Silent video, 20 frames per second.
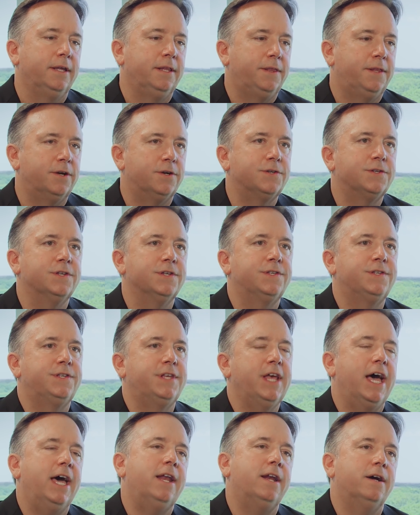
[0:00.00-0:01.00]
there's a
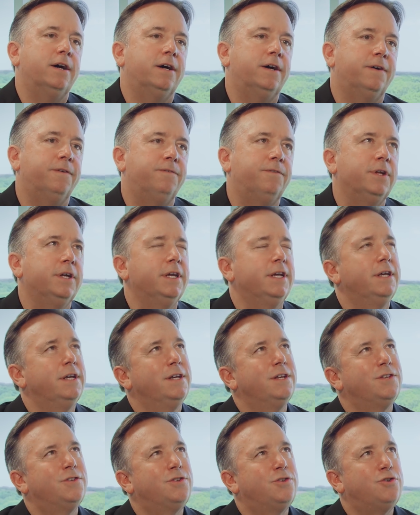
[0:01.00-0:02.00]
set of
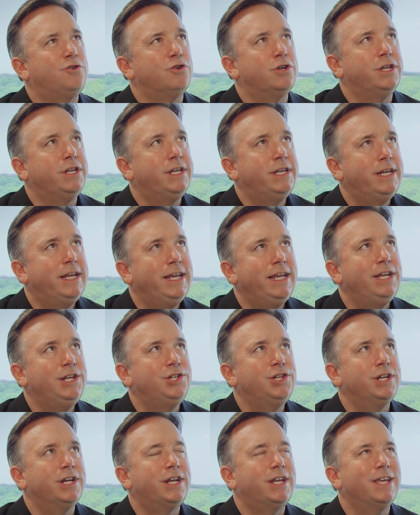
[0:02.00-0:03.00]

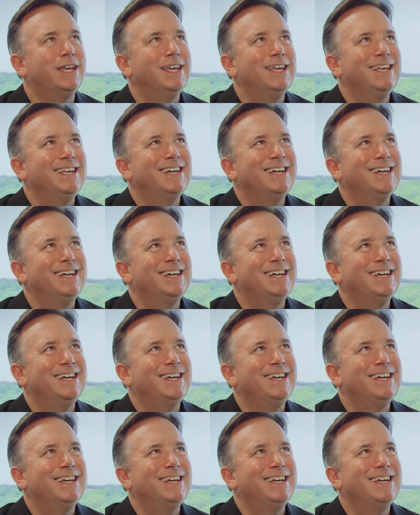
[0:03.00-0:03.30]
strategic